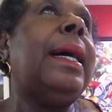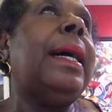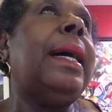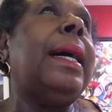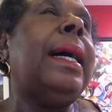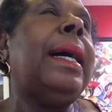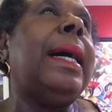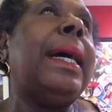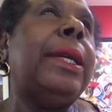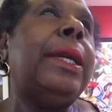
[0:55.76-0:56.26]

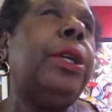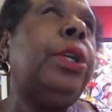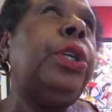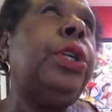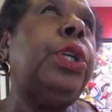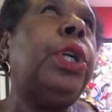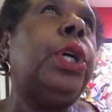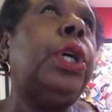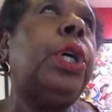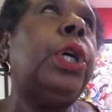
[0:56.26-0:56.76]
I don't
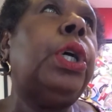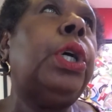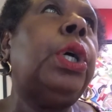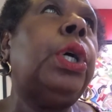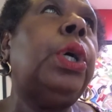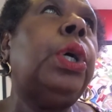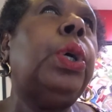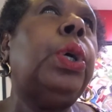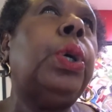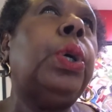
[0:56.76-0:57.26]
know
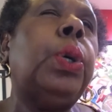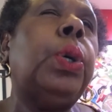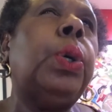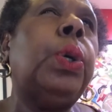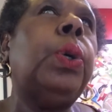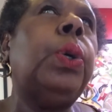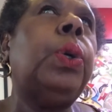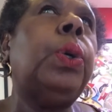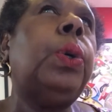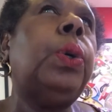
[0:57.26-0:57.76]

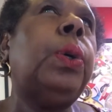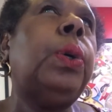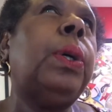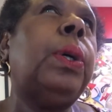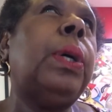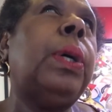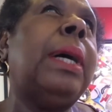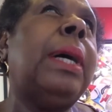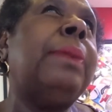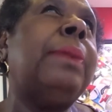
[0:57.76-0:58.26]
who
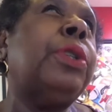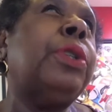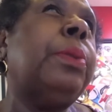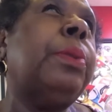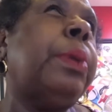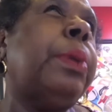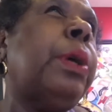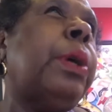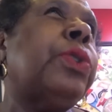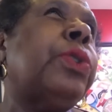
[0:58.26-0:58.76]
I'm
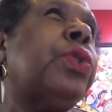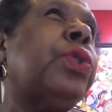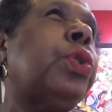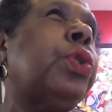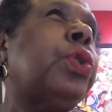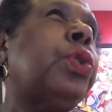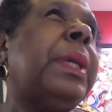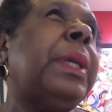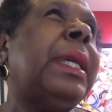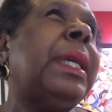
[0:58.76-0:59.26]
supposed to
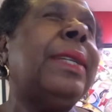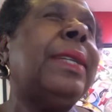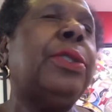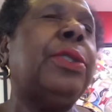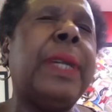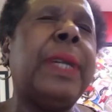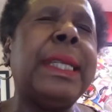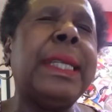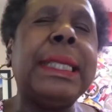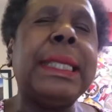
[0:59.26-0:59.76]
be
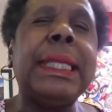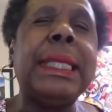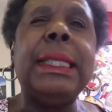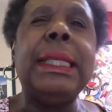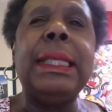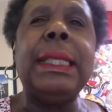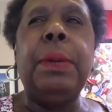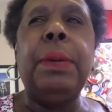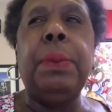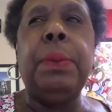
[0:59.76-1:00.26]
addressing
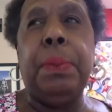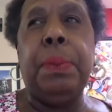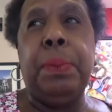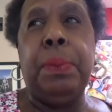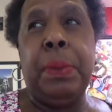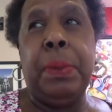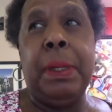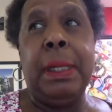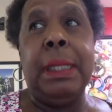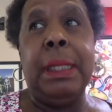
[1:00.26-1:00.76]
that
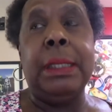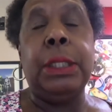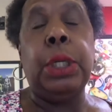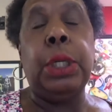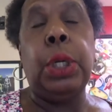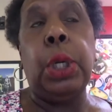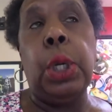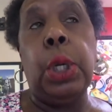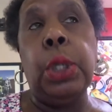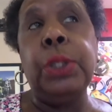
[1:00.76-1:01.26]
is
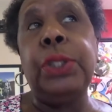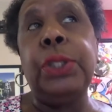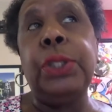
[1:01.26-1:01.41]
close